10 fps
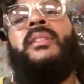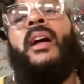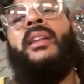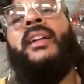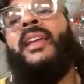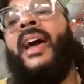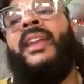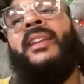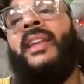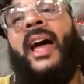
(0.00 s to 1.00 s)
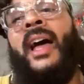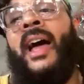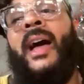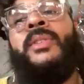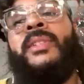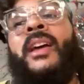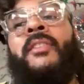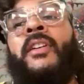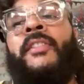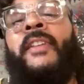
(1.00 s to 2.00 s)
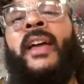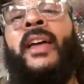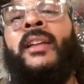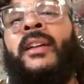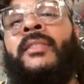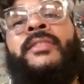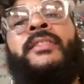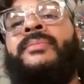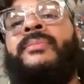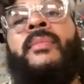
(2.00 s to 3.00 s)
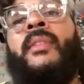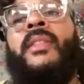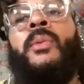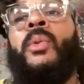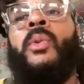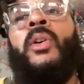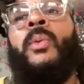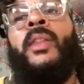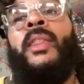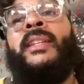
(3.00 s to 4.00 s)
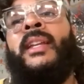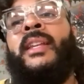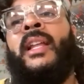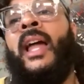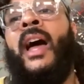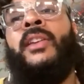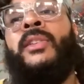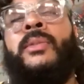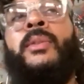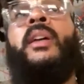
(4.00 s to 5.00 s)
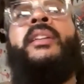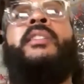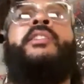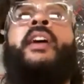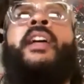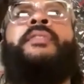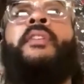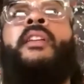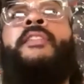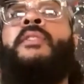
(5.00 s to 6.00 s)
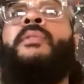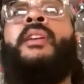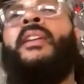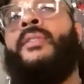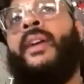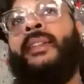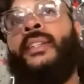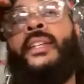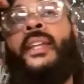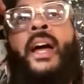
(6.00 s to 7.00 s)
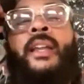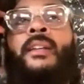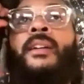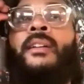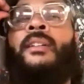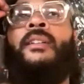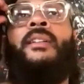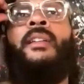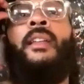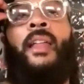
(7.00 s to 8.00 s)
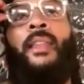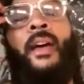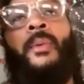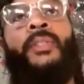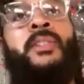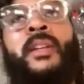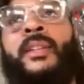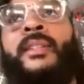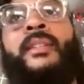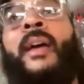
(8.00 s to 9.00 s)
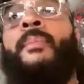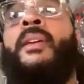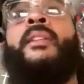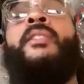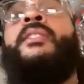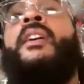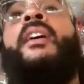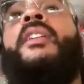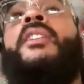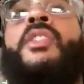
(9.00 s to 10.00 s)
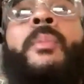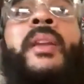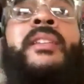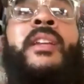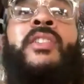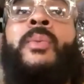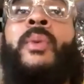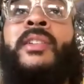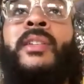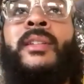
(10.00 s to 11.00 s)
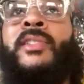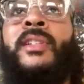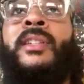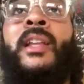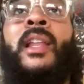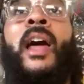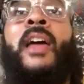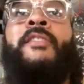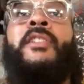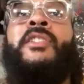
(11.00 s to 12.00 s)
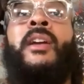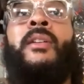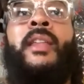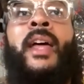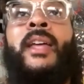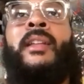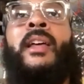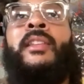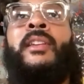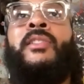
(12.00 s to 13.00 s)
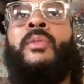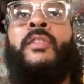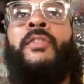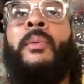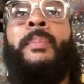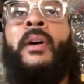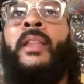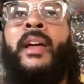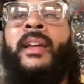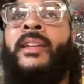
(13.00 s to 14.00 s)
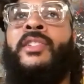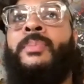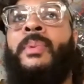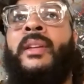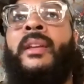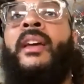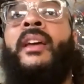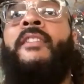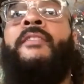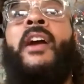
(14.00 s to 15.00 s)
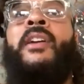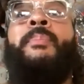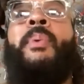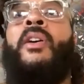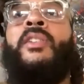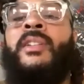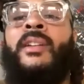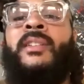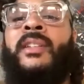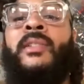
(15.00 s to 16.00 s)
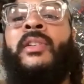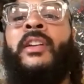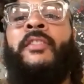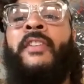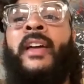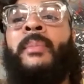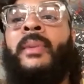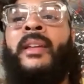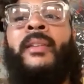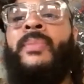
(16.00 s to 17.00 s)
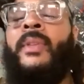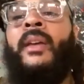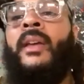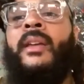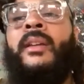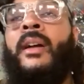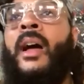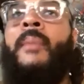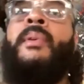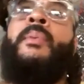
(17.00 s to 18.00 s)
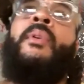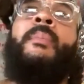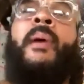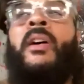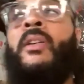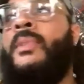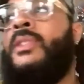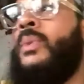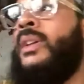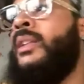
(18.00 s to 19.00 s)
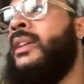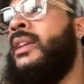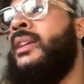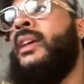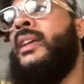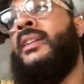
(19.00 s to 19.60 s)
I was never a fan of the rule where they didn't allow you to transfer, and if you did, you had to sit out a year. That was just, I mean, there's too many situations just in life in general that has nothing to do with football that can just be very personal to you and your family. I mean, one of my homies, Willie, he ended